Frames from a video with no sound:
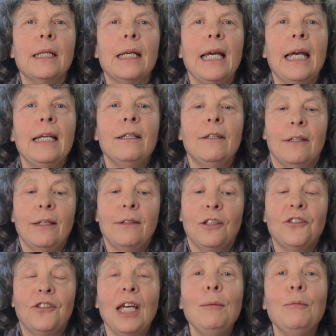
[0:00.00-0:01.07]
And at the
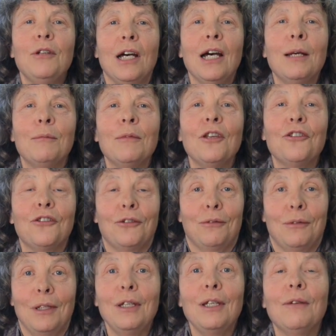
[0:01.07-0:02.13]
same time,
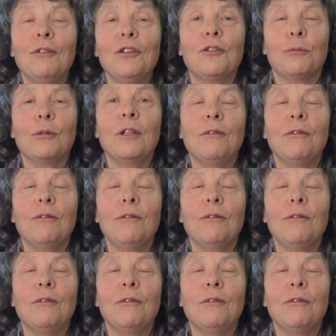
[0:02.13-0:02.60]
if it's